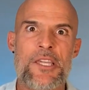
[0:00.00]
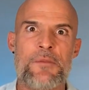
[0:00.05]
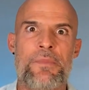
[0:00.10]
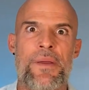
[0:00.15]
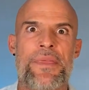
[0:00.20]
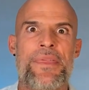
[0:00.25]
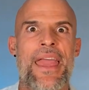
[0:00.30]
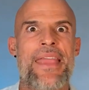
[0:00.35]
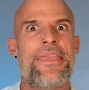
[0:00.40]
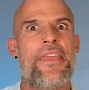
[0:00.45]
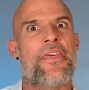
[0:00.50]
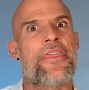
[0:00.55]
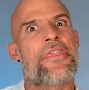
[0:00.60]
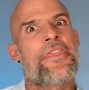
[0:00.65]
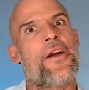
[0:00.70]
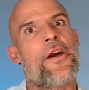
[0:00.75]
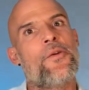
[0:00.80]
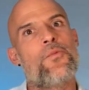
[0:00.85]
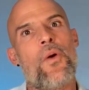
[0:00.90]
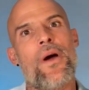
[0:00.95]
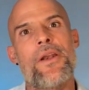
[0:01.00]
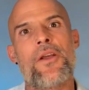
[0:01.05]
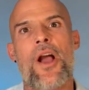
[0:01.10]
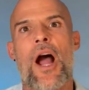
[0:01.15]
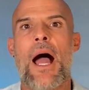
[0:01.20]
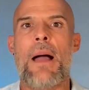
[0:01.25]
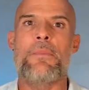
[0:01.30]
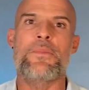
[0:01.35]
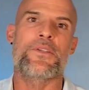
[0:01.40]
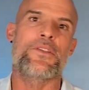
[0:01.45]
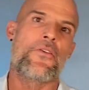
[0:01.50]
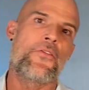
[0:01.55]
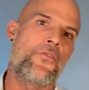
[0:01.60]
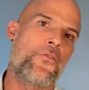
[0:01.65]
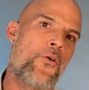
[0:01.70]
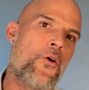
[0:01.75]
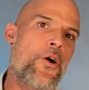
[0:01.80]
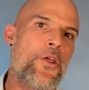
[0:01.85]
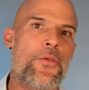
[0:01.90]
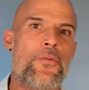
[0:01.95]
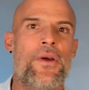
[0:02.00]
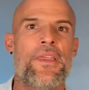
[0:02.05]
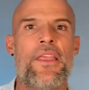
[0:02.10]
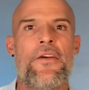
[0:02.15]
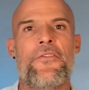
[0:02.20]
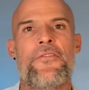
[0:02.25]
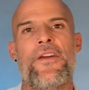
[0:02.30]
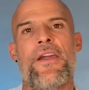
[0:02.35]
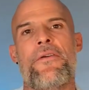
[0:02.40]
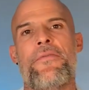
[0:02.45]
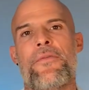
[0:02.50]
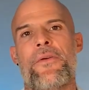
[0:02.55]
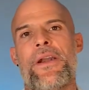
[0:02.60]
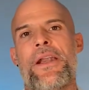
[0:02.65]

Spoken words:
but then the third one comes, the fourth one, the fifth one,